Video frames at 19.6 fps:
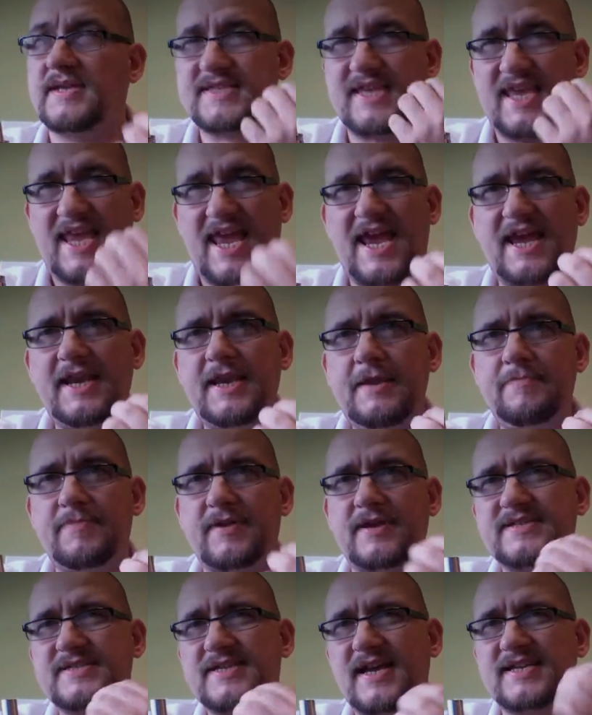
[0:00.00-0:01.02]
It's
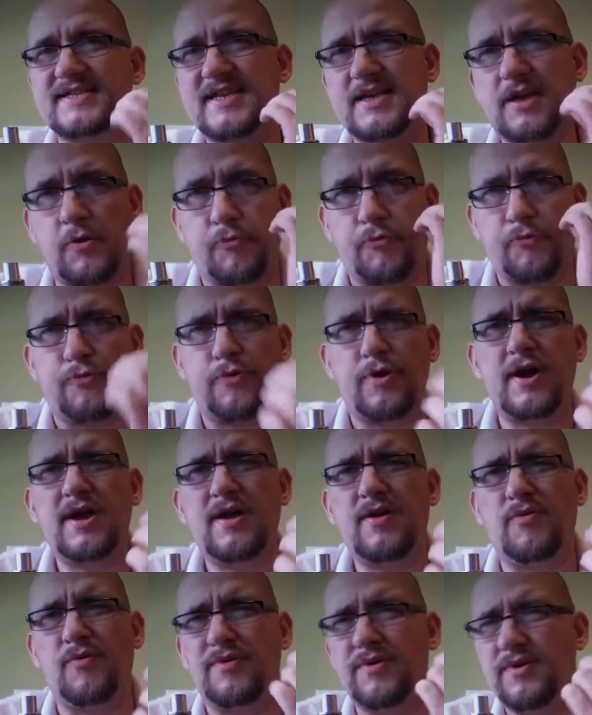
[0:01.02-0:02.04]
candy, but it's not. It's like a
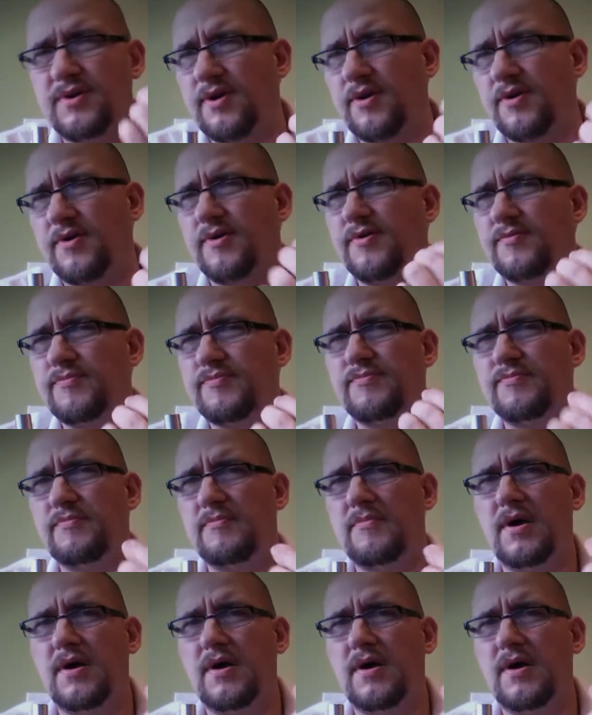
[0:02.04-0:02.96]
Brent or a nerd.